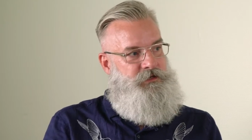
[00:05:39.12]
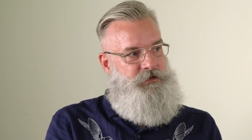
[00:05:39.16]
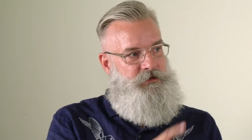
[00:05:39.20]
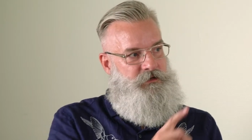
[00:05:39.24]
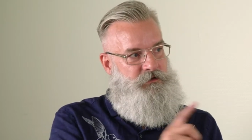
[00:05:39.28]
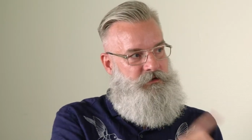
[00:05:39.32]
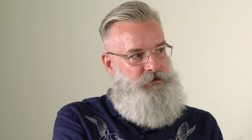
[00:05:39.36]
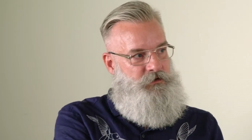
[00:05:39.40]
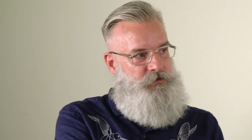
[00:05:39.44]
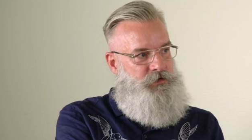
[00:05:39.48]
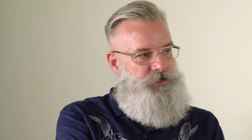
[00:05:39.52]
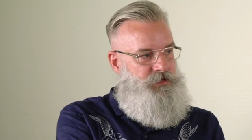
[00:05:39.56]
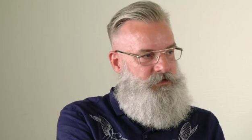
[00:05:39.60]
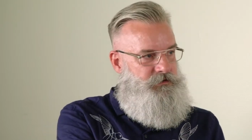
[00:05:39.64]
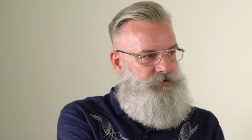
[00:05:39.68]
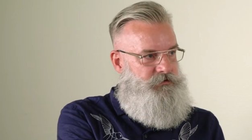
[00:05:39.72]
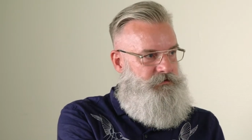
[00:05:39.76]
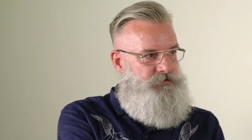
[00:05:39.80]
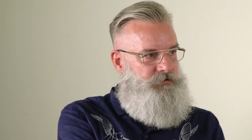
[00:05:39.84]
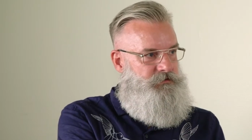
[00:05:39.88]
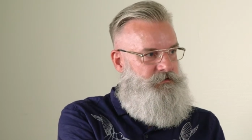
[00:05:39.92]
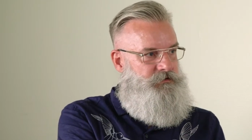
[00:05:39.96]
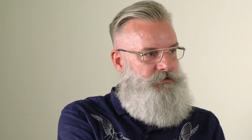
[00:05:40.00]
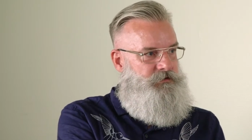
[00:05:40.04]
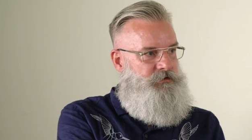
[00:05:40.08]
didn't know it,
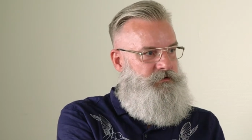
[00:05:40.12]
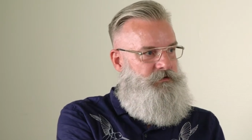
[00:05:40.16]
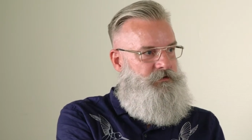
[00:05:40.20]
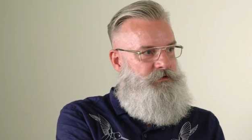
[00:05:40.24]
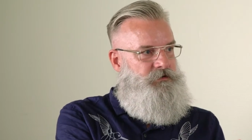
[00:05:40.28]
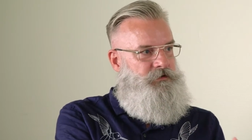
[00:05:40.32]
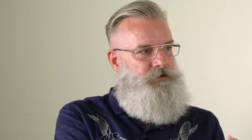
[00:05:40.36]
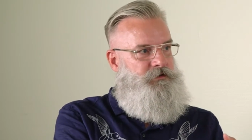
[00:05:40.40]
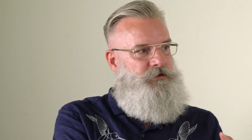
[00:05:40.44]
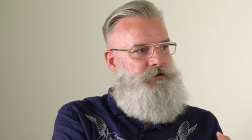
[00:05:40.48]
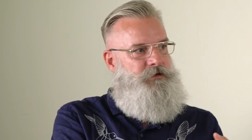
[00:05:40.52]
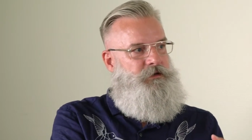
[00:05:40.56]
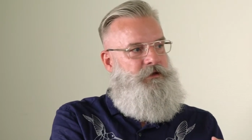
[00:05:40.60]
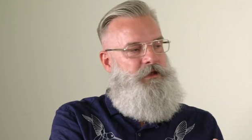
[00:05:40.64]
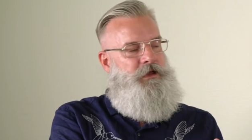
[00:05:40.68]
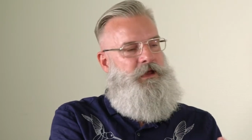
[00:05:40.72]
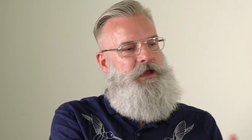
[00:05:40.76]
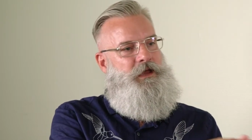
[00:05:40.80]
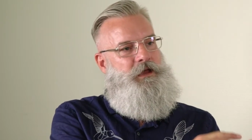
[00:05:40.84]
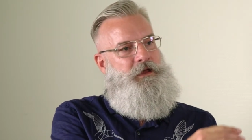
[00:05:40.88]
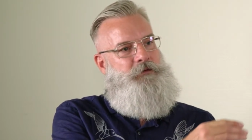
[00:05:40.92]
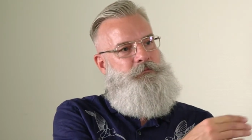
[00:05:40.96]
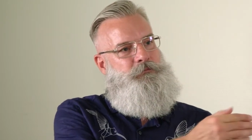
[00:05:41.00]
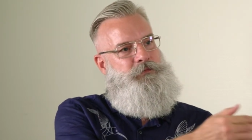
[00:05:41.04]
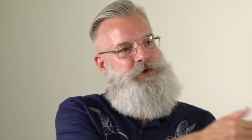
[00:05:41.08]

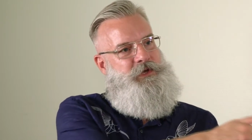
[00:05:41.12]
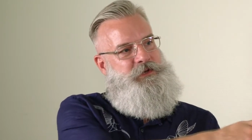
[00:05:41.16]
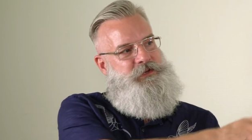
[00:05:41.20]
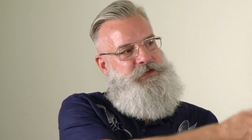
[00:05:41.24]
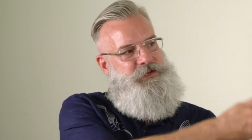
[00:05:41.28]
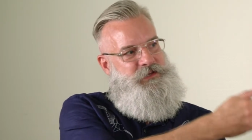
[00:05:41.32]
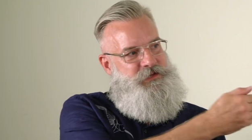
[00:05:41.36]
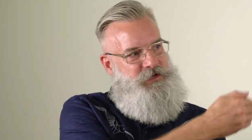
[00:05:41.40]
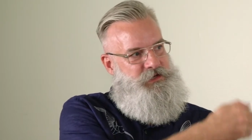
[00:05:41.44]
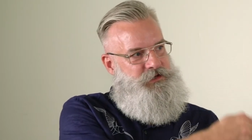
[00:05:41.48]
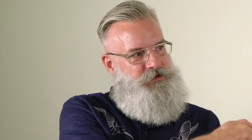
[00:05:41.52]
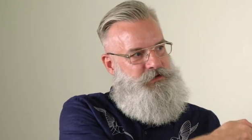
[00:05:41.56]
but he